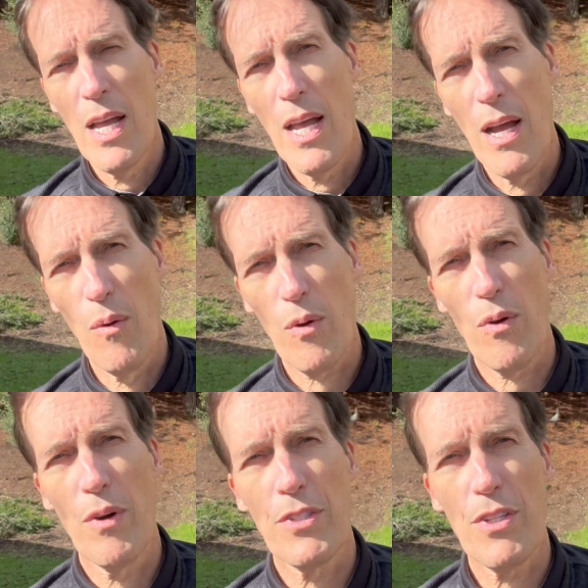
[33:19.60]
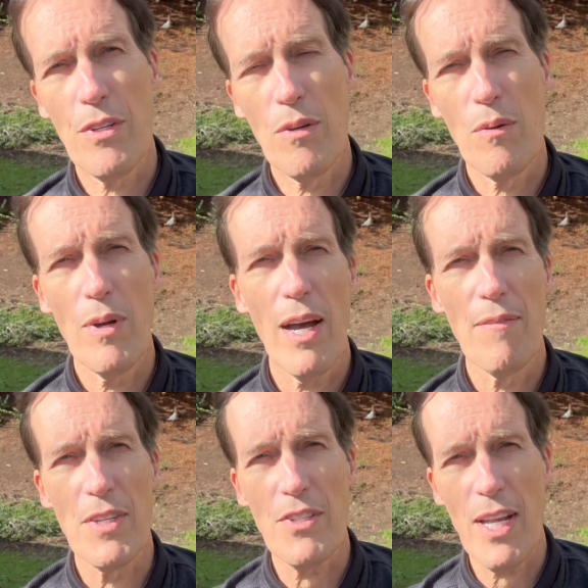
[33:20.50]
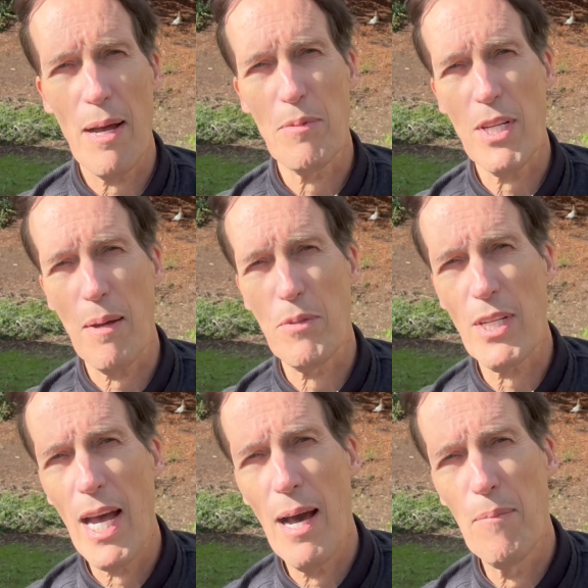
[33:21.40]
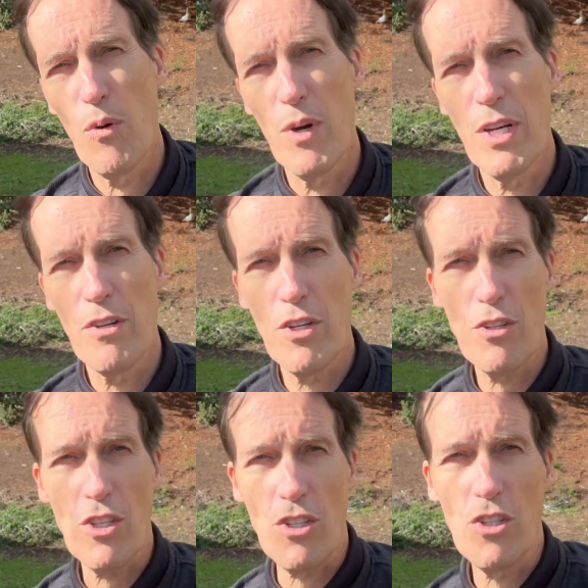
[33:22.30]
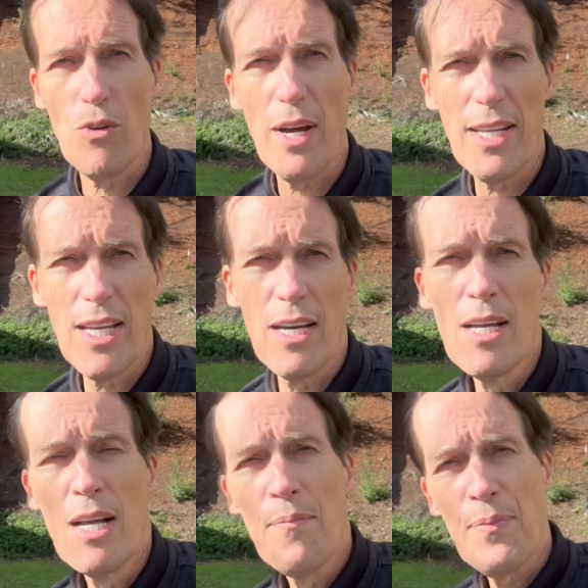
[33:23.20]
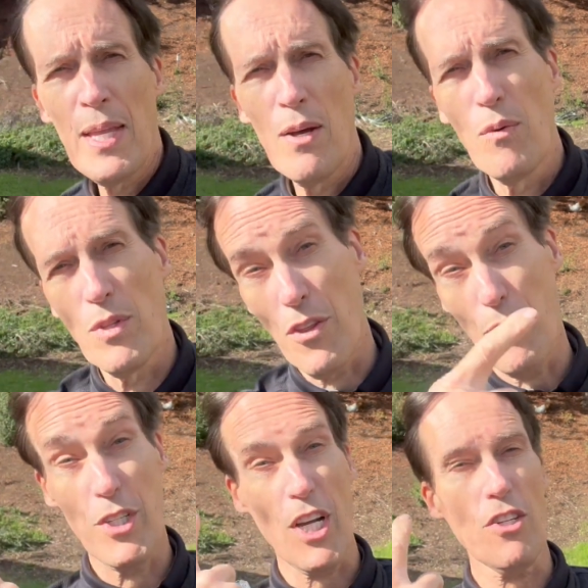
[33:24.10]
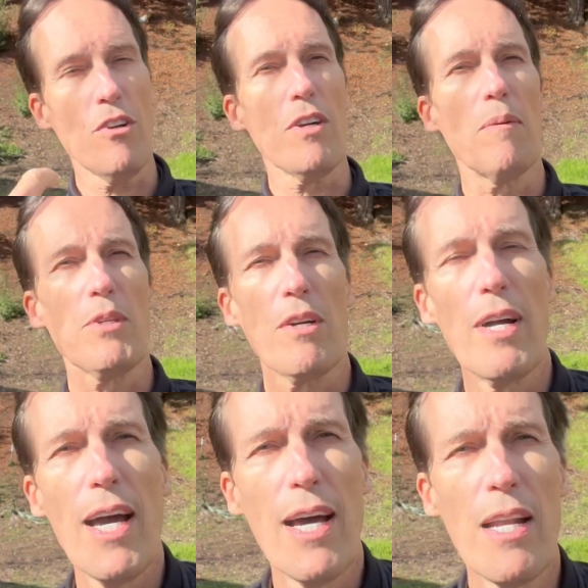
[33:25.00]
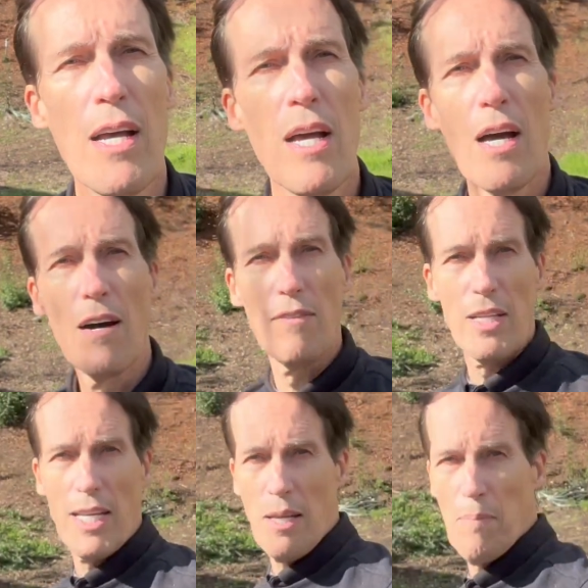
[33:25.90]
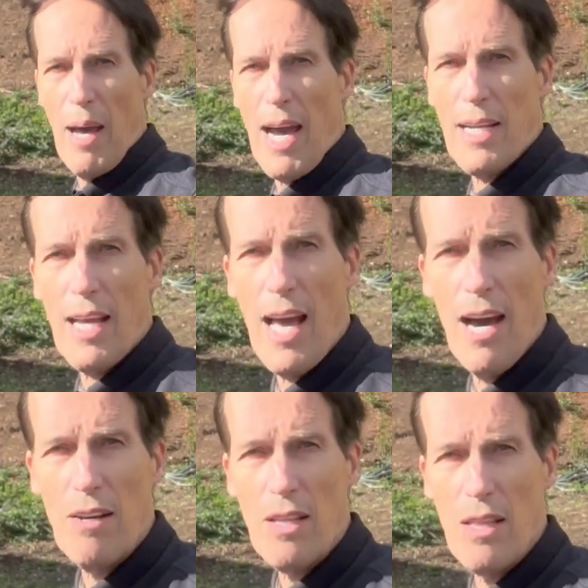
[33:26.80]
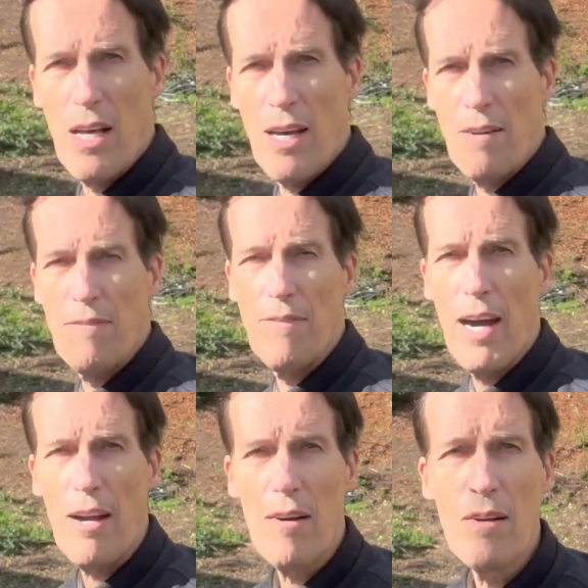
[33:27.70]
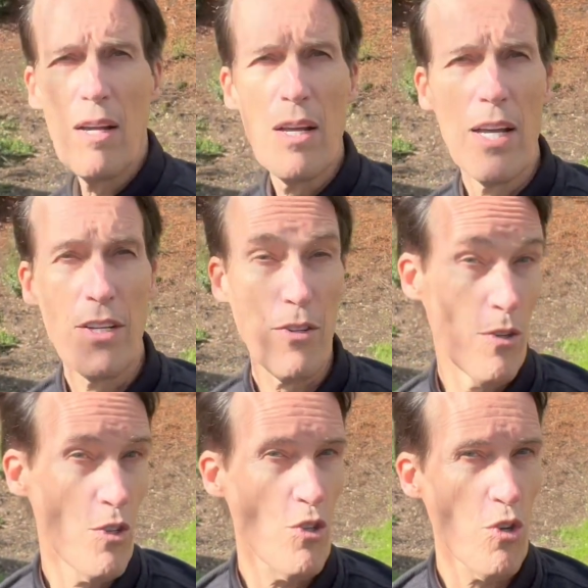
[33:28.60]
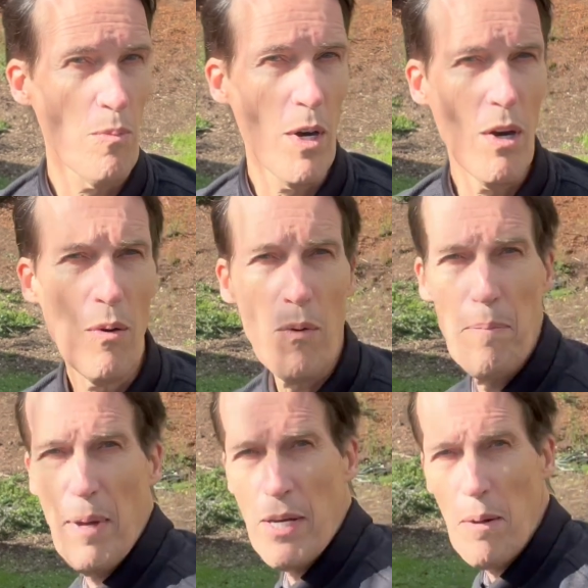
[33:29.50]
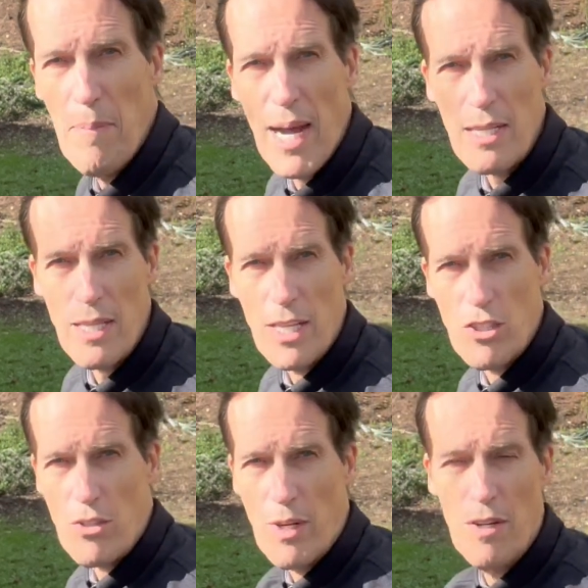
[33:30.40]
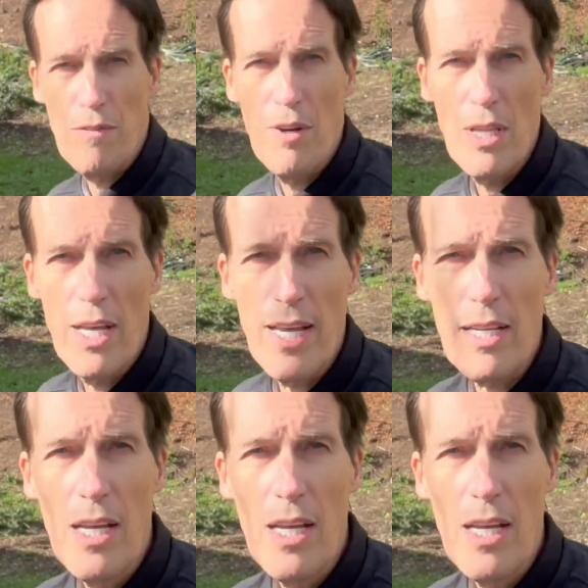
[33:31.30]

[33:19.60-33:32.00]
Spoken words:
and we're going to have the stab, stab, stab, and we'll introduce this new idea when the 3 sectional comes at our head of leaning back out of the line of fire into a neutral bow. We bend our back leg, straighten our front leg,